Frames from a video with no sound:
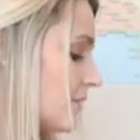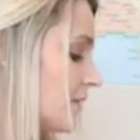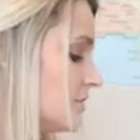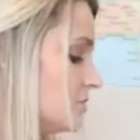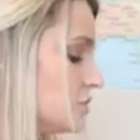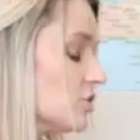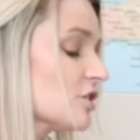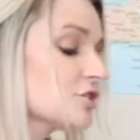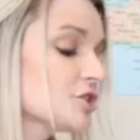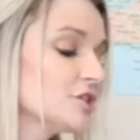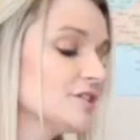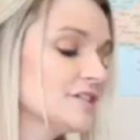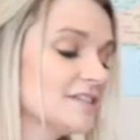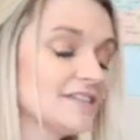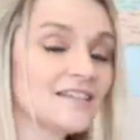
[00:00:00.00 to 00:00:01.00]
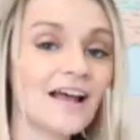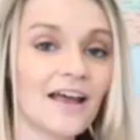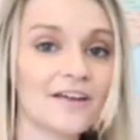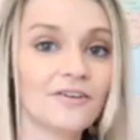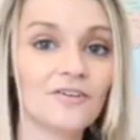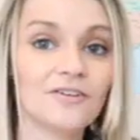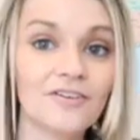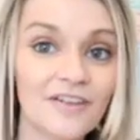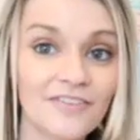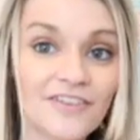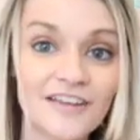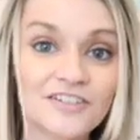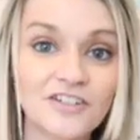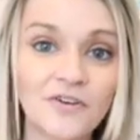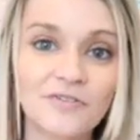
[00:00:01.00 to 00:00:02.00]
structure and style,
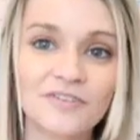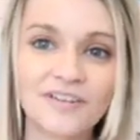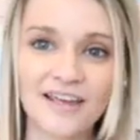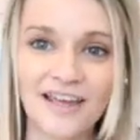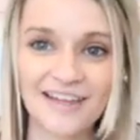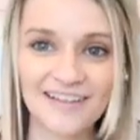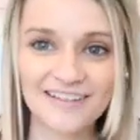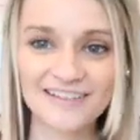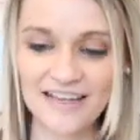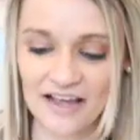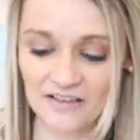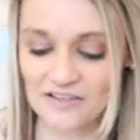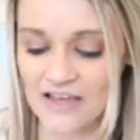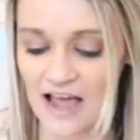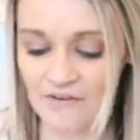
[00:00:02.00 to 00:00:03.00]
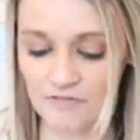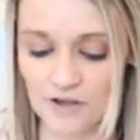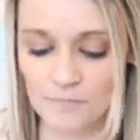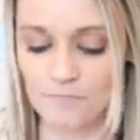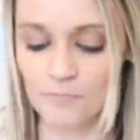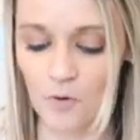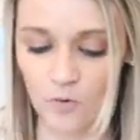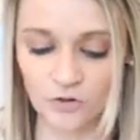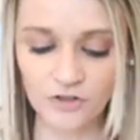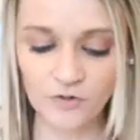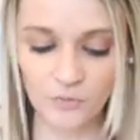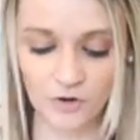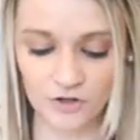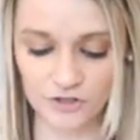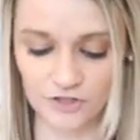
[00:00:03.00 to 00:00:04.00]
they don't exactly have like bolded
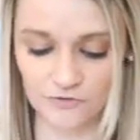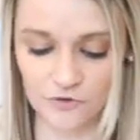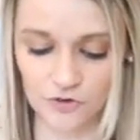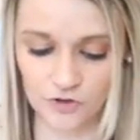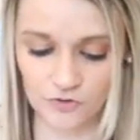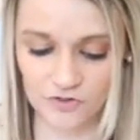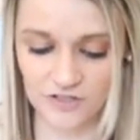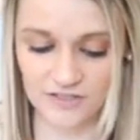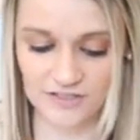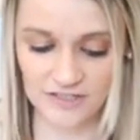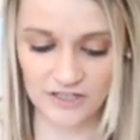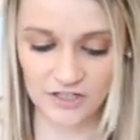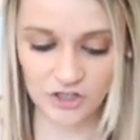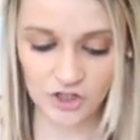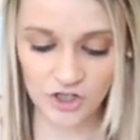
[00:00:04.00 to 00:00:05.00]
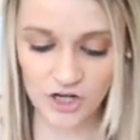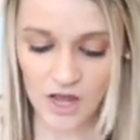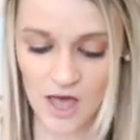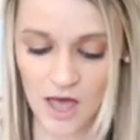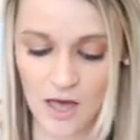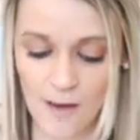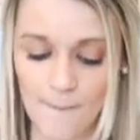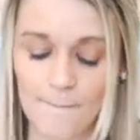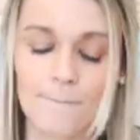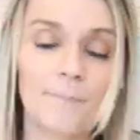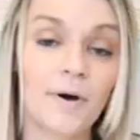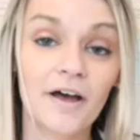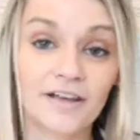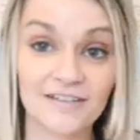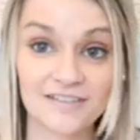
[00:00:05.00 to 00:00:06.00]
words for you to teach,
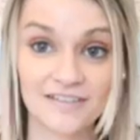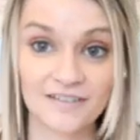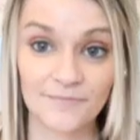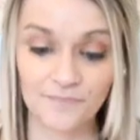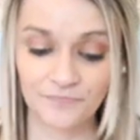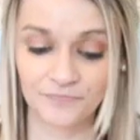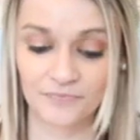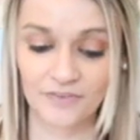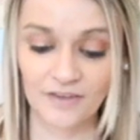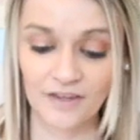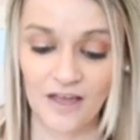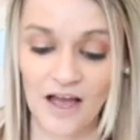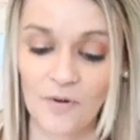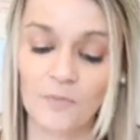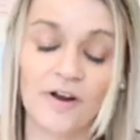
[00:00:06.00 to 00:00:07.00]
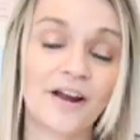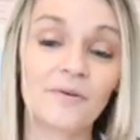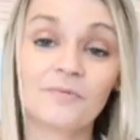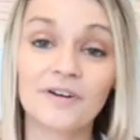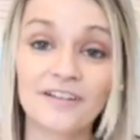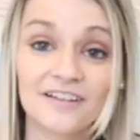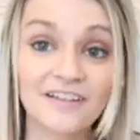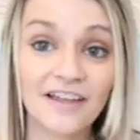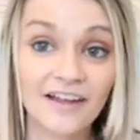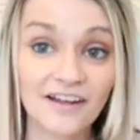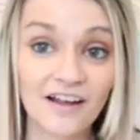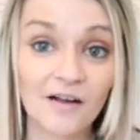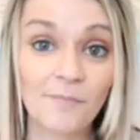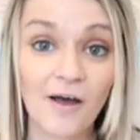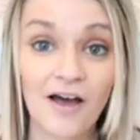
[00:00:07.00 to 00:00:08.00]
but what I really
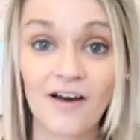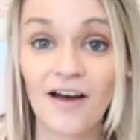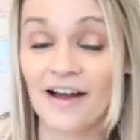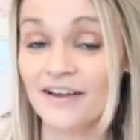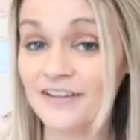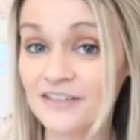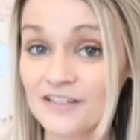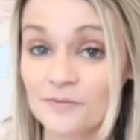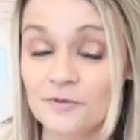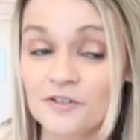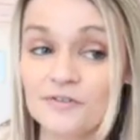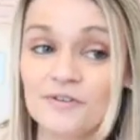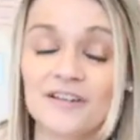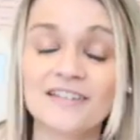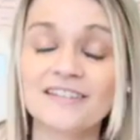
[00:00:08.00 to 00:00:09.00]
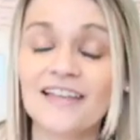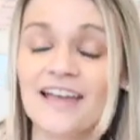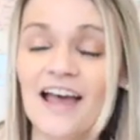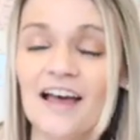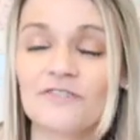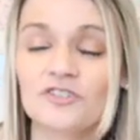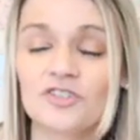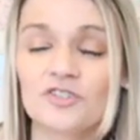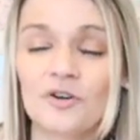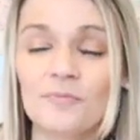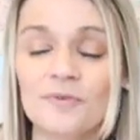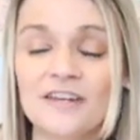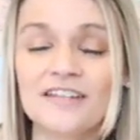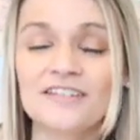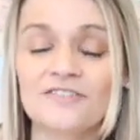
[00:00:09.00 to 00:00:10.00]
like about IEW is they have so
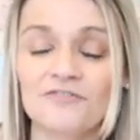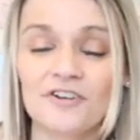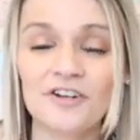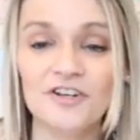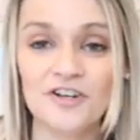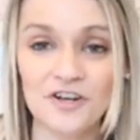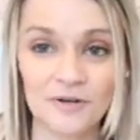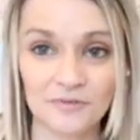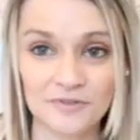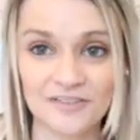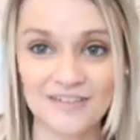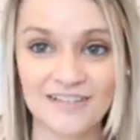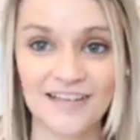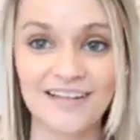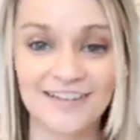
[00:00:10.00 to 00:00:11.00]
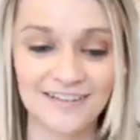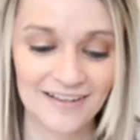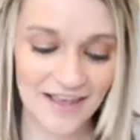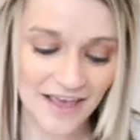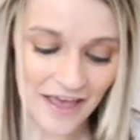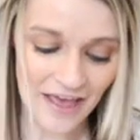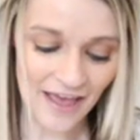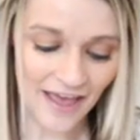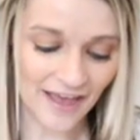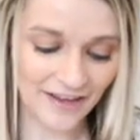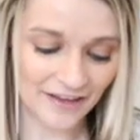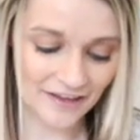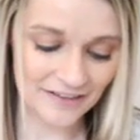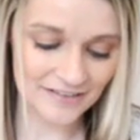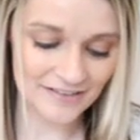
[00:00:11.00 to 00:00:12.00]
many different notes.
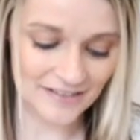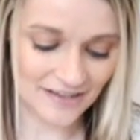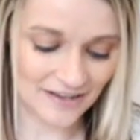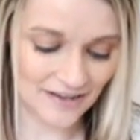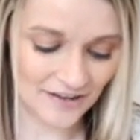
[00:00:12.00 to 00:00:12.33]
And